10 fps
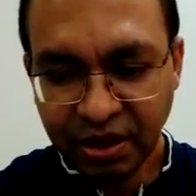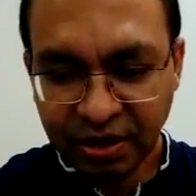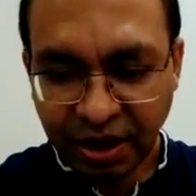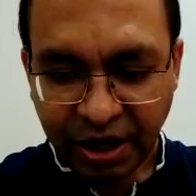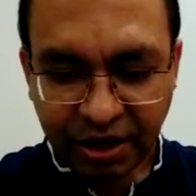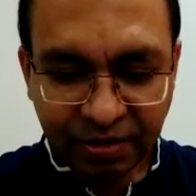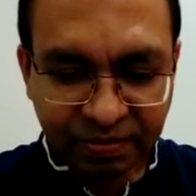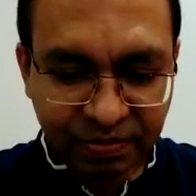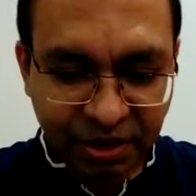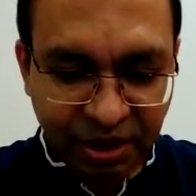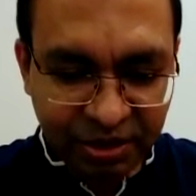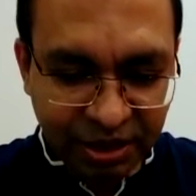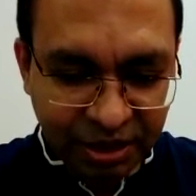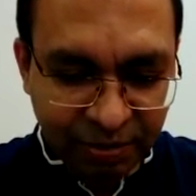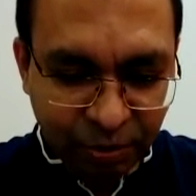and it's
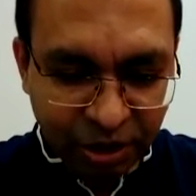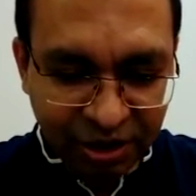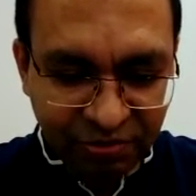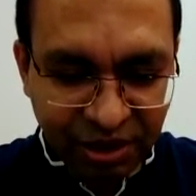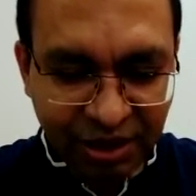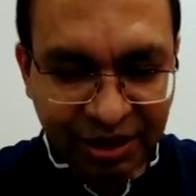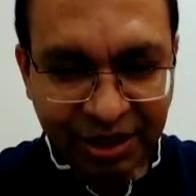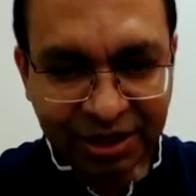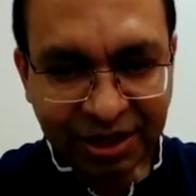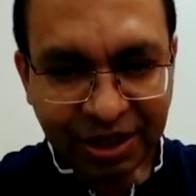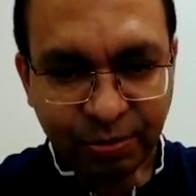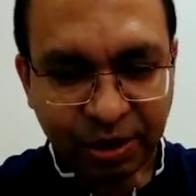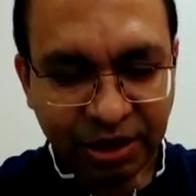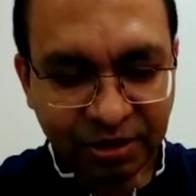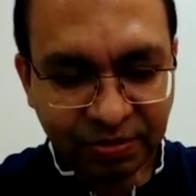an important one, and it can
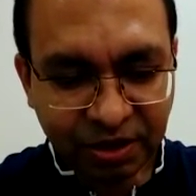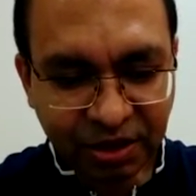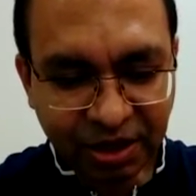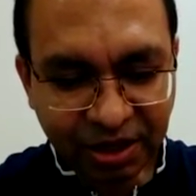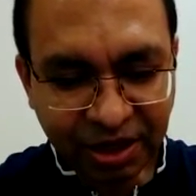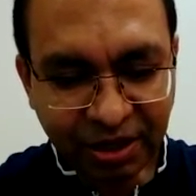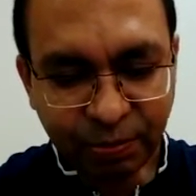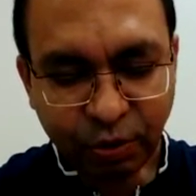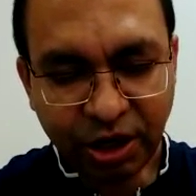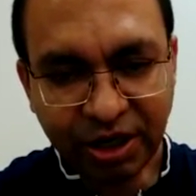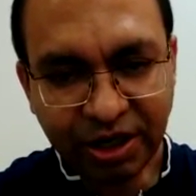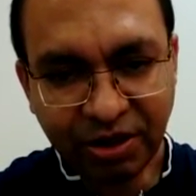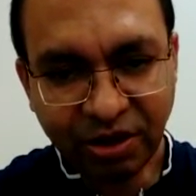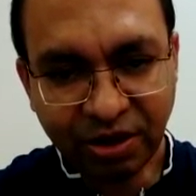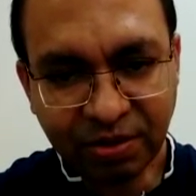be the turning point in
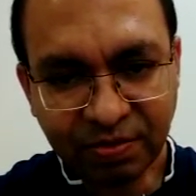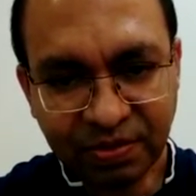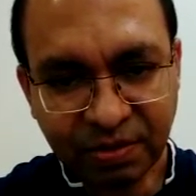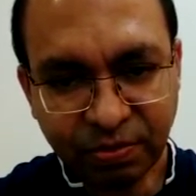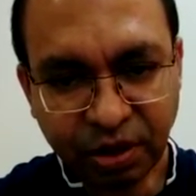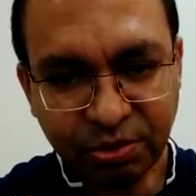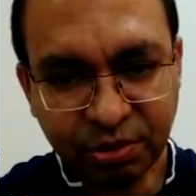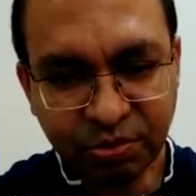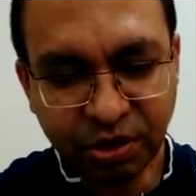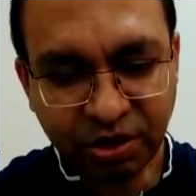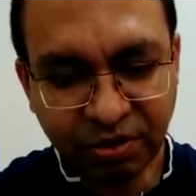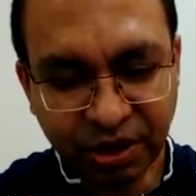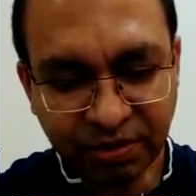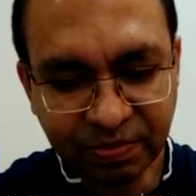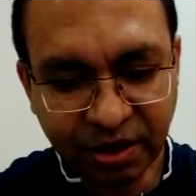your problem
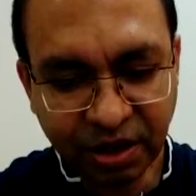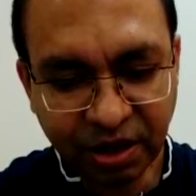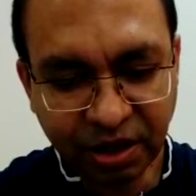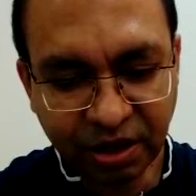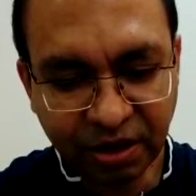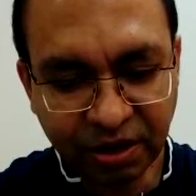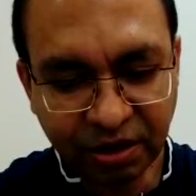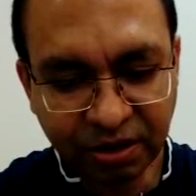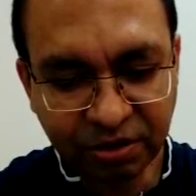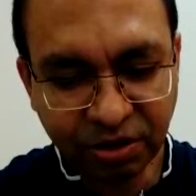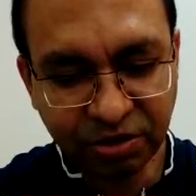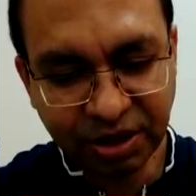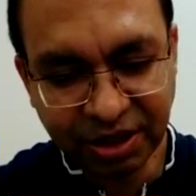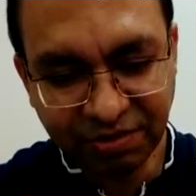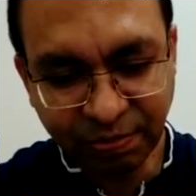solving
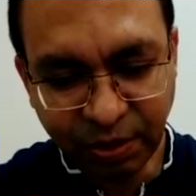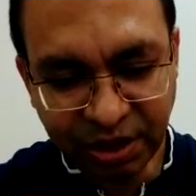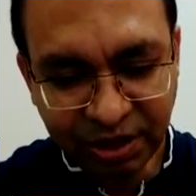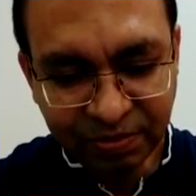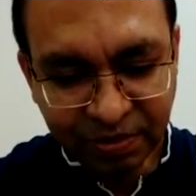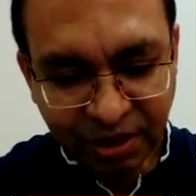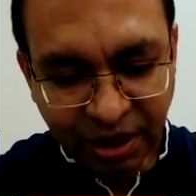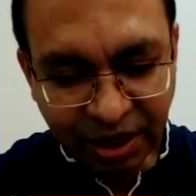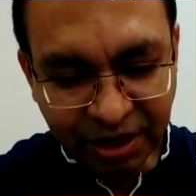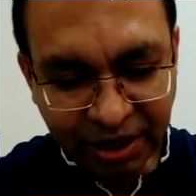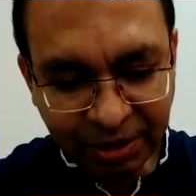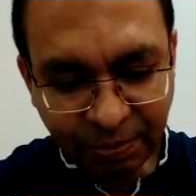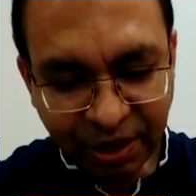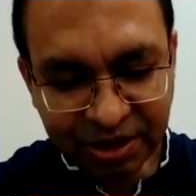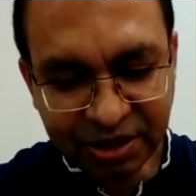solution development, and it
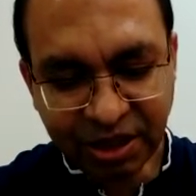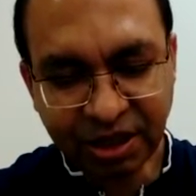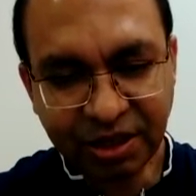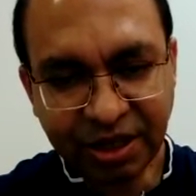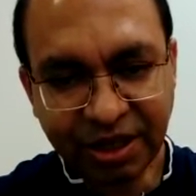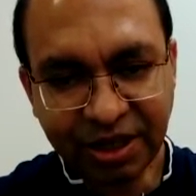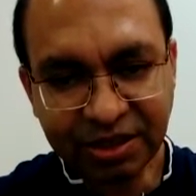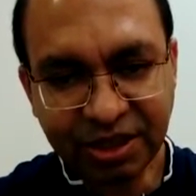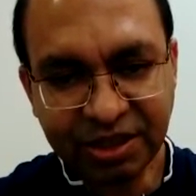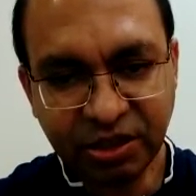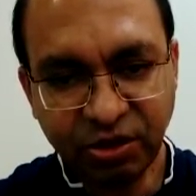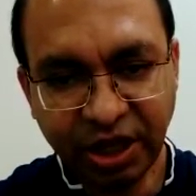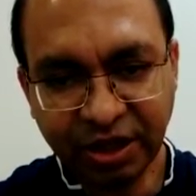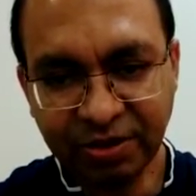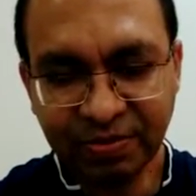makes the data sets unique.